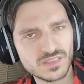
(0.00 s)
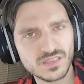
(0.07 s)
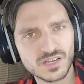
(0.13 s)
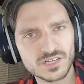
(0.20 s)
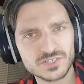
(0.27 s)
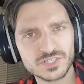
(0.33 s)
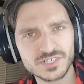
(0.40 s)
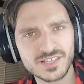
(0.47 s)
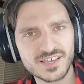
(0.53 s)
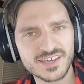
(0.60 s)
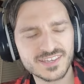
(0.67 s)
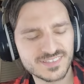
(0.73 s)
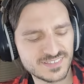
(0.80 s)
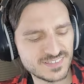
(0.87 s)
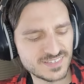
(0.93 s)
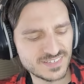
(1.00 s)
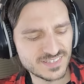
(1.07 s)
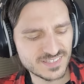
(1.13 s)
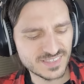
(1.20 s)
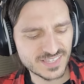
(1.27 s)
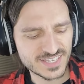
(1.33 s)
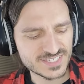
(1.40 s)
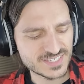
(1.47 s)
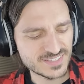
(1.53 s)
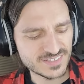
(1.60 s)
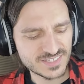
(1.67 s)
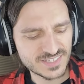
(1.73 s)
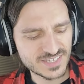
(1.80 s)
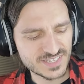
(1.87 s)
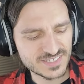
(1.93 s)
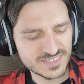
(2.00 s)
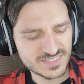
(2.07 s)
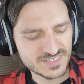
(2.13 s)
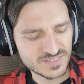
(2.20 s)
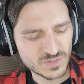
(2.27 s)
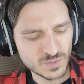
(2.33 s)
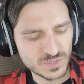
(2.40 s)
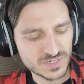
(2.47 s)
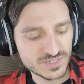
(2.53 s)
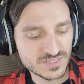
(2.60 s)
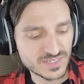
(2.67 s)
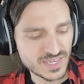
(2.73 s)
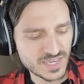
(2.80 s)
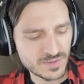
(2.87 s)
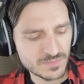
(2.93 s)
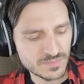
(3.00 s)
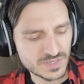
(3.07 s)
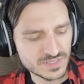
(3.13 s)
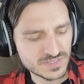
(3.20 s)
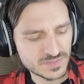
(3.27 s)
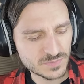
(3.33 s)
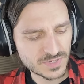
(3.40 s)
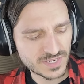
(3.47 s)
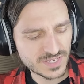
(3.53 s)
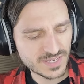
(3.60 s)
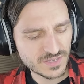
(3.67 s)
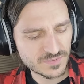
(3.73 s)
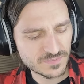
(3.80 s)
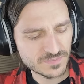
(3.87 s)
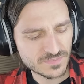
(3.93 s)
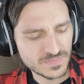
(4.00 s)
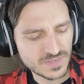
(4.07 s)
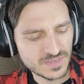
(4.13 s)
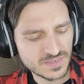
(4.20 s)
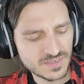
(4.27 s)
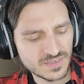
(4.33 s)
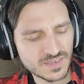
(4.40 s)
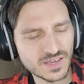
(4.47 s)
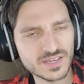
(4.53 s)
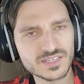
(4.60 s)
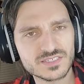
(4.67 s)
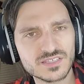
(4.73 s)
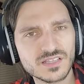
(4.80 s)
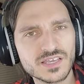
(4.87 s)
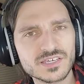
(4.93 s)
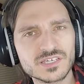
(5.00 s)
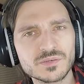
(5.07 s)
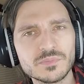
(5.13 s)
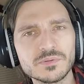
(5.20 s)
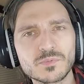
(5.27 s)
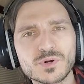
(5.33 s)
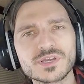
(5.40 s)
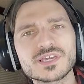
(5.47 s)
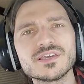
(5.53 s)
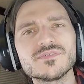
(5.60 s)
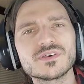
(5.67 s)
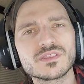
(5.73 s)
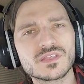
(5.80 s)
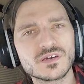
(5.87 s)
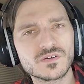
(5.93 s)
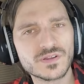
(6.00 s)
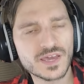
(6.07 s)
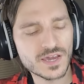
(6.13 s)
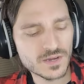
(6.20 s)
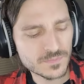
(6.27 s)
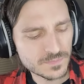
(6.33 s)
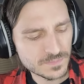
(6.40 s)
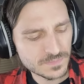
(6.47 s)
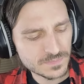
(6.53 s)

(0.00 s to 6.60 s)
Larger light, less LEDs, or same, but spread out. I guess the light could be more even though now.